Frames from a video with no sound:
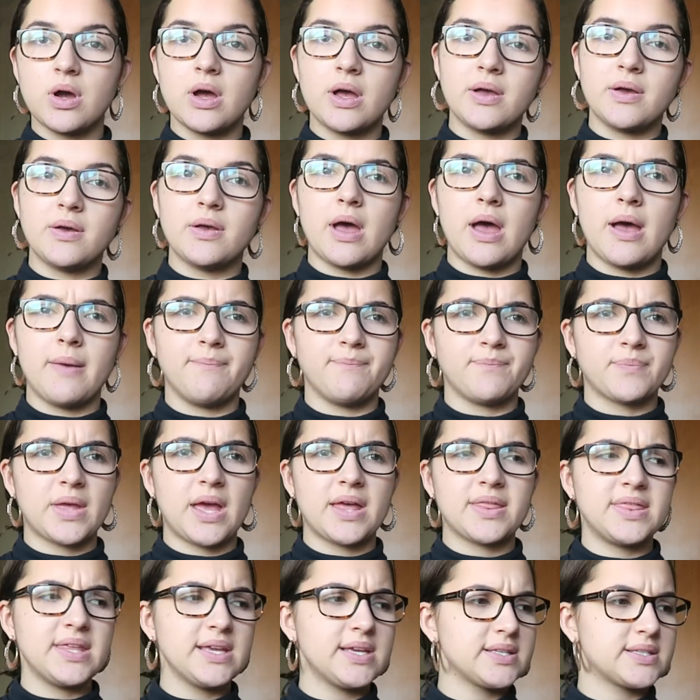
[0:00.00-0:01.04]

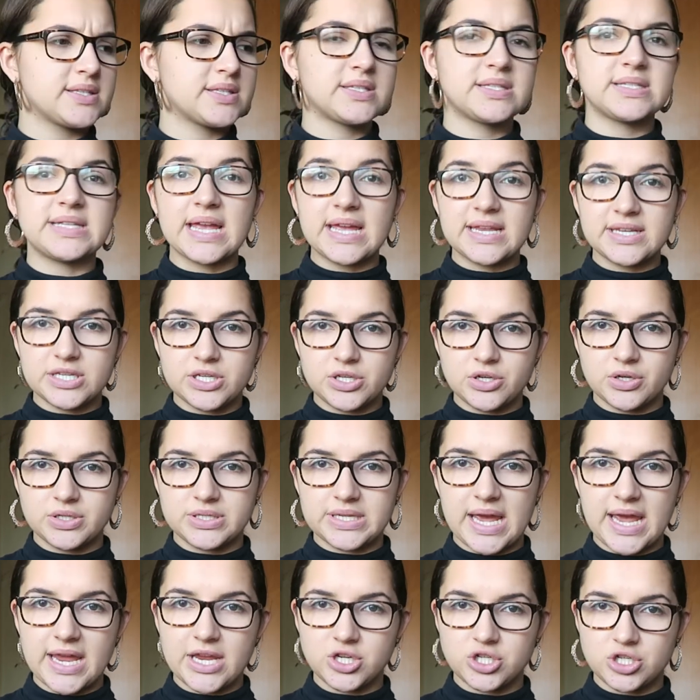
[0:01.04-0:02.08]
I think it's standard
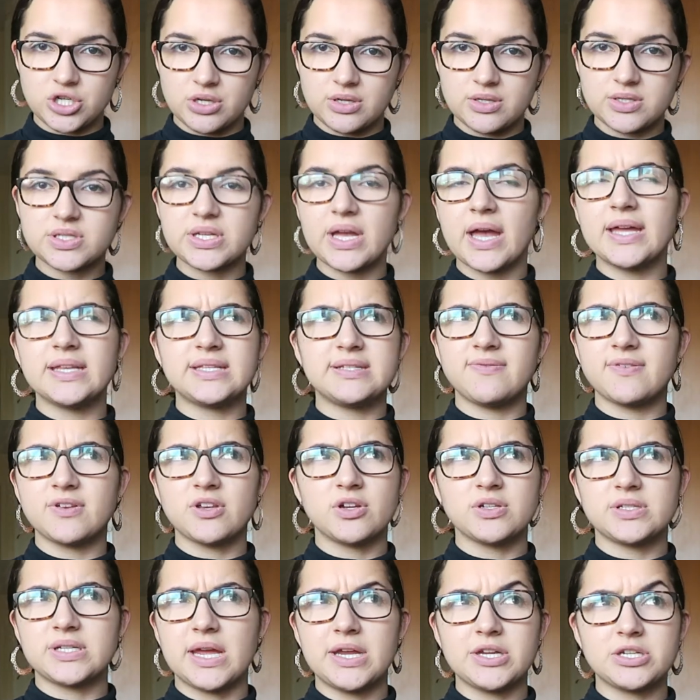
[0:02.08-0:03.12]
notation, scientific
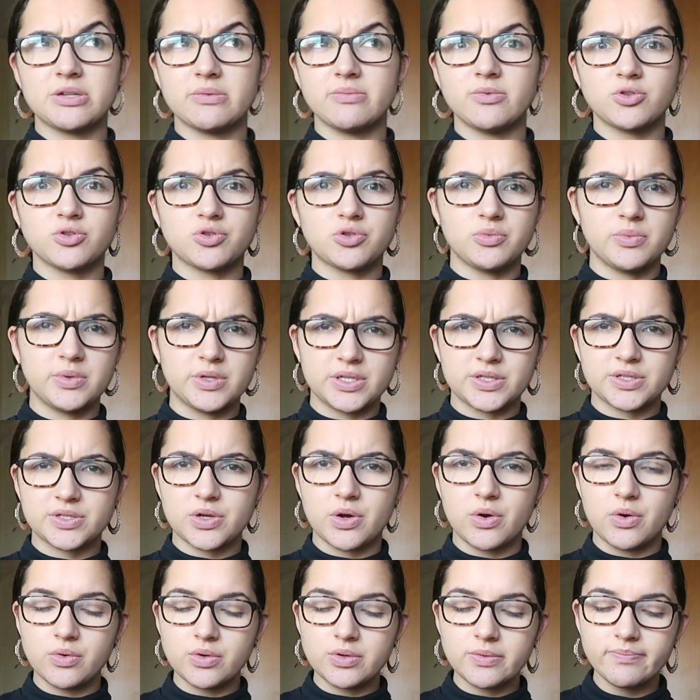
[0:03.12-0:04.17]
notation, I'm not sure what it's
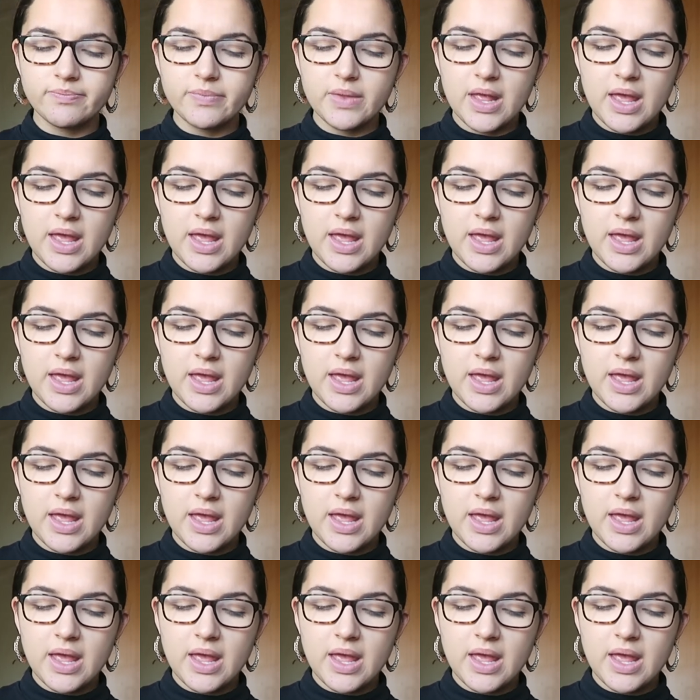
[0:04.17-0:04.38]
called.